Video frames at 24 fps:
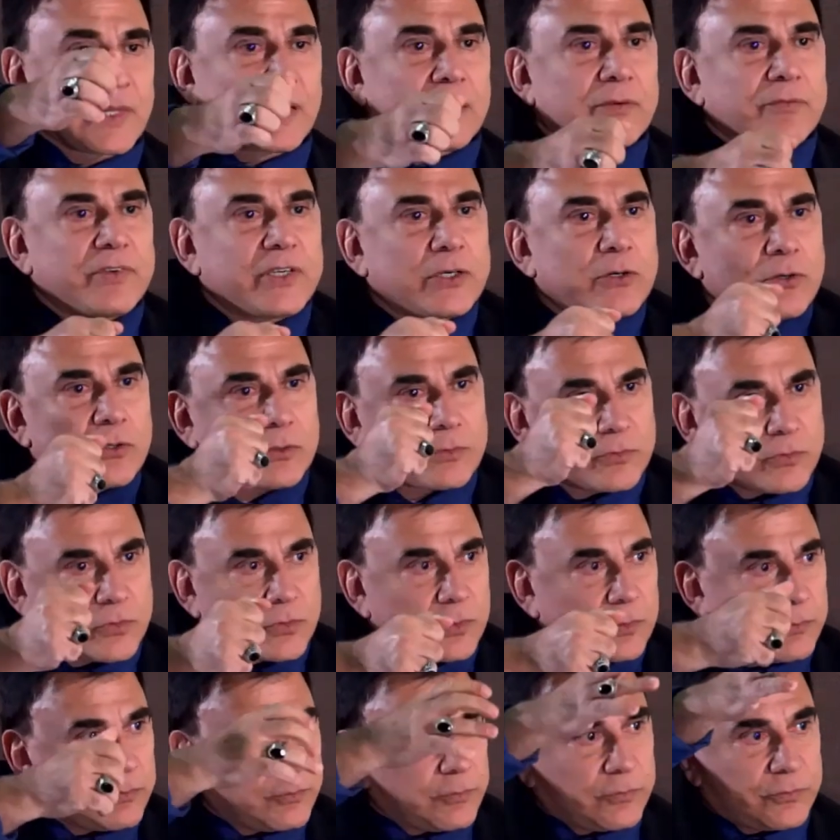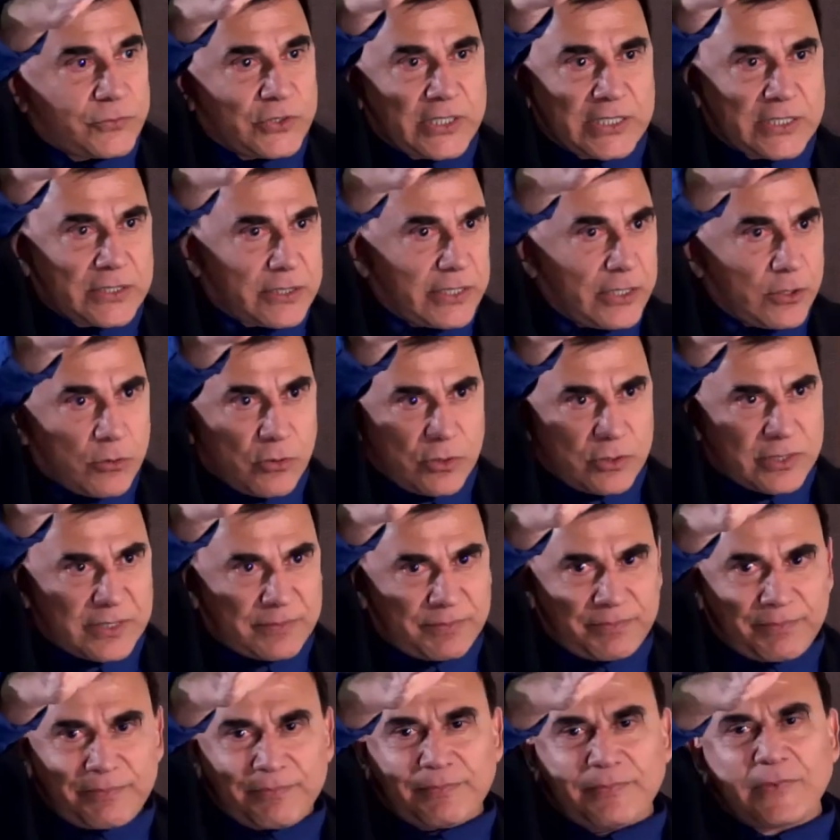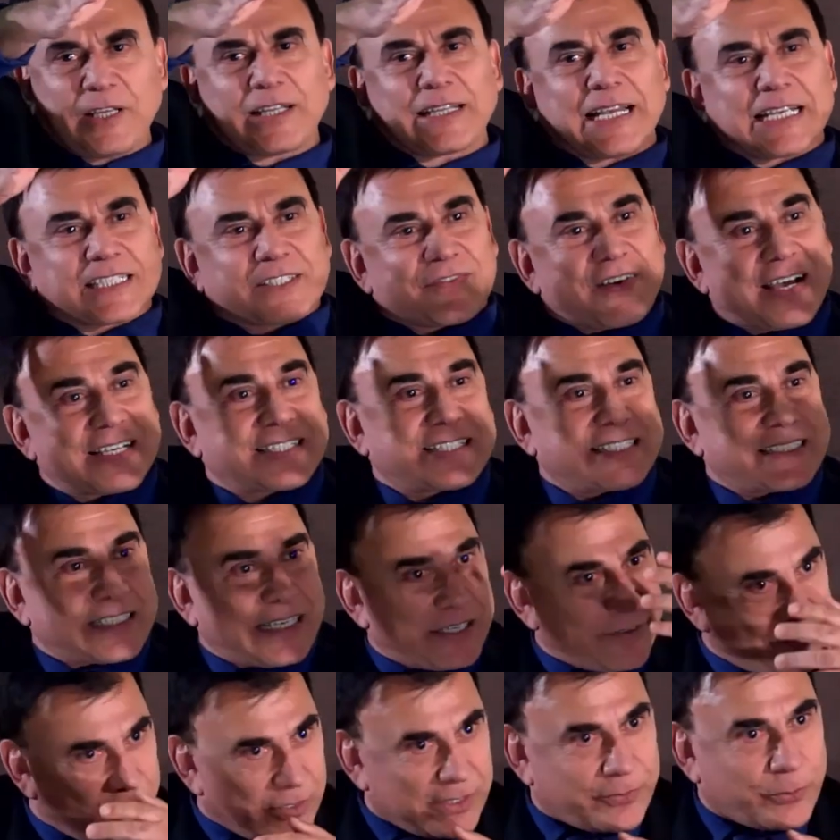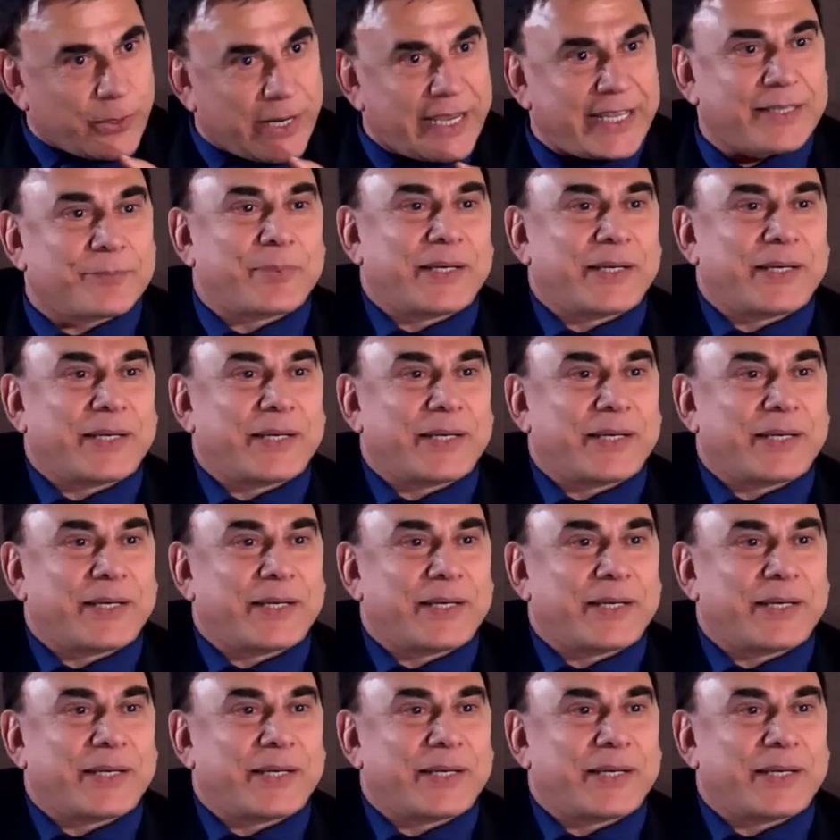He goes not as fast as I went,